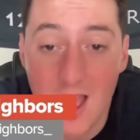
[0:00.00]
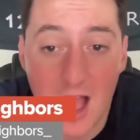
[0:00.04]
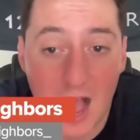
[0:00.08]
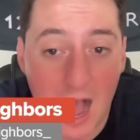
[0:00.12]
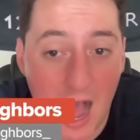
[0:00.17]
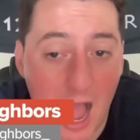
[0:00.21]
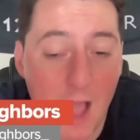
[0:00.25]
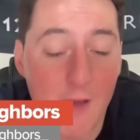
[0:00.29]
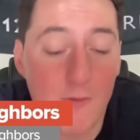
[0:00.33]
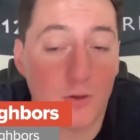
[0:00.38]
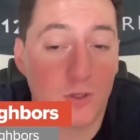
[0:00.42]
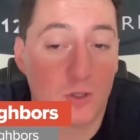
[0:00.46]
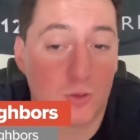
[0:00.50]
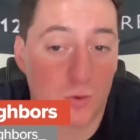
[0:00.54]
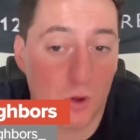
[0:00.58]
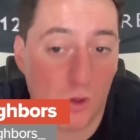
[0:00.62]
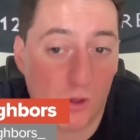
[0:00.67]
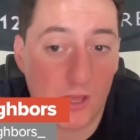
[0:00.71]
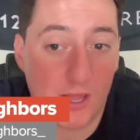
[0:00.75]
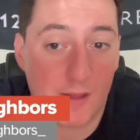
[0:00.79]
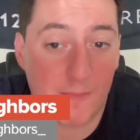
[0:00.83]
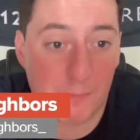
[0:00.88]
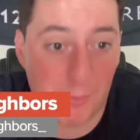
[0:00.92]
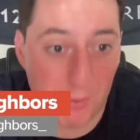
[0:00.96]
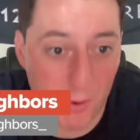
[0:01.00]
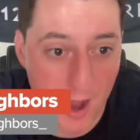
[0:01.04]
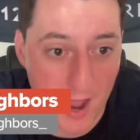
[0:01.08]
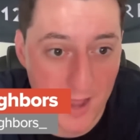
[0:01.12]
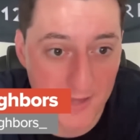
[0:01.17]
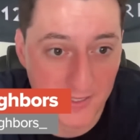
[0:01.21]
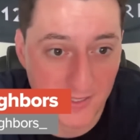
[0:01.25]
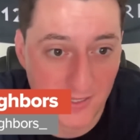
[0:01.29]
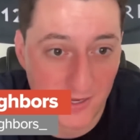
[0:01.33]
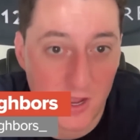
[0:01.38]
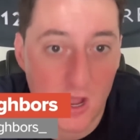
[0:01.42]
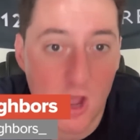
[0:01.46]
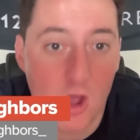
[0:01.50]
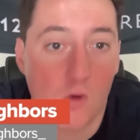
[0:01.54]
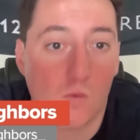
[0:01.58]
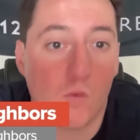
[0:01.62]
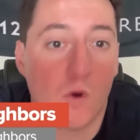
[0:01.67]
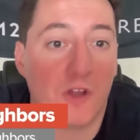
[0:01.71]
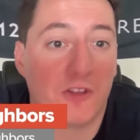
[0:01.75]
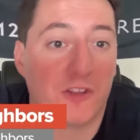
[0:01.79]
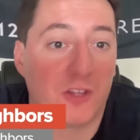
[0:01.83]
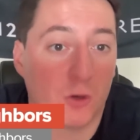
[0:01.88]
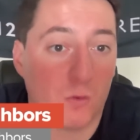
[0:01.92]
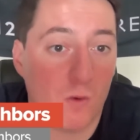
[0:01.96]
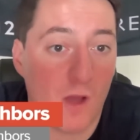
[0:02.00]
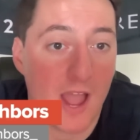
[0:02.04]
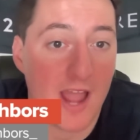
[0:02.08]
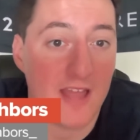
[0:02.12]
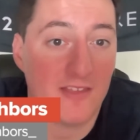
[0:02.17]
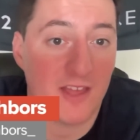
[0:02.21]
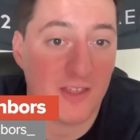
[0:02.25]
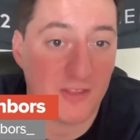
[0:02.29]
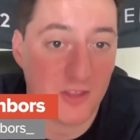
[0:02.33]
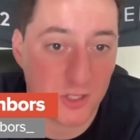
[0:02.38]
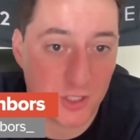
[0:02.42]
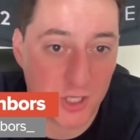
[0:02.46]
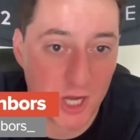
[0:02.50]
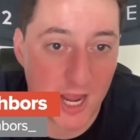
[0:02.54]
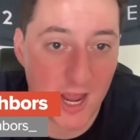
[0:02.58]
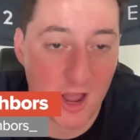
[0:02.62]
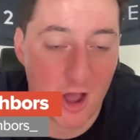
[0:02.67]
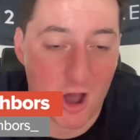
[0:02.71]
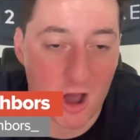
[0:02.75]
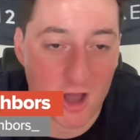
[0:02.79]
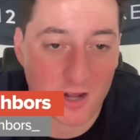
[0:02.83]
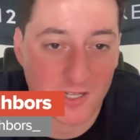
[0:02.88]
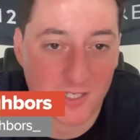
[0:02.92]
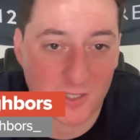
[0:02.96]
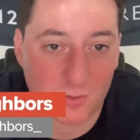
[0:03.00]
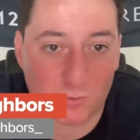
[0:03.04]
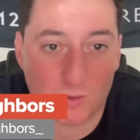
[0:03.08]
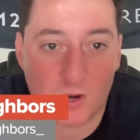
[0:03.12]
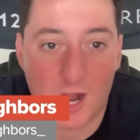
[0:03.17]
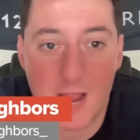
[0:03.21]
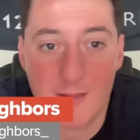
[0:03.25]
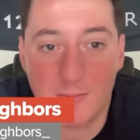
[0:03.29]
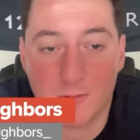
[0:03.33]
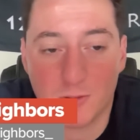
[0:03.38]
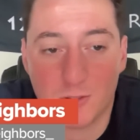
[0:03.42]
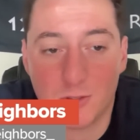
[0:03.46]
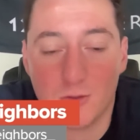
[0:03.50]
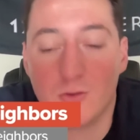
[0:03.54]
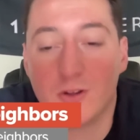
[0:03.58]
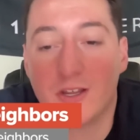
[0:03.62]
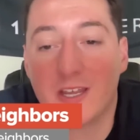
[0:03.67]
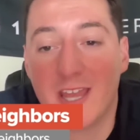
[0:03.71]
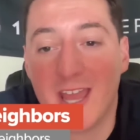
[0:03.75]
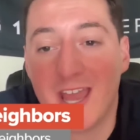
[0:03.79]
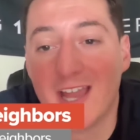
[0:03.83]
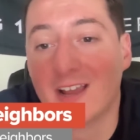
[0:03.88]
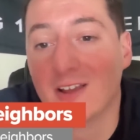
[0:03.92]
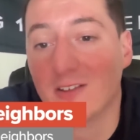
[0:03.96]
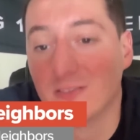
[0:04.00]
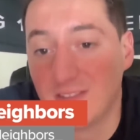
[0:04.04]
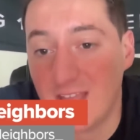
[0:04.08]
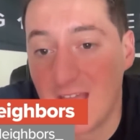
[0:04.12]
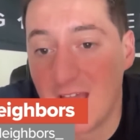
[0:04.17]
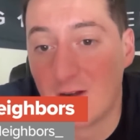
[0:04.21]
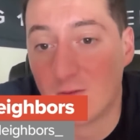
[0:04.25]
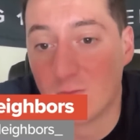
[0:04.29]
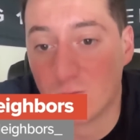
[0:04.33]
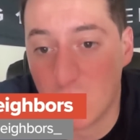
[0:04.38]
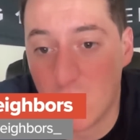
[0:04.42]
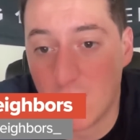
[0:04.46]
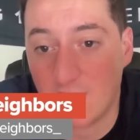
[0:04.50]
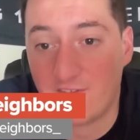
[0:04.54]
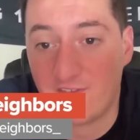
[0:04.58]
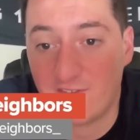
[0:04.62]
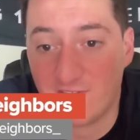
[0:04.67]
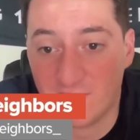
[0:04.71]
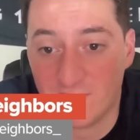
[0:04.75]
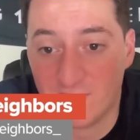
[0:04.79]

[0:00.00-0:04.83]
I was really impressed with the way that the Jayhawks were able to kick that rough,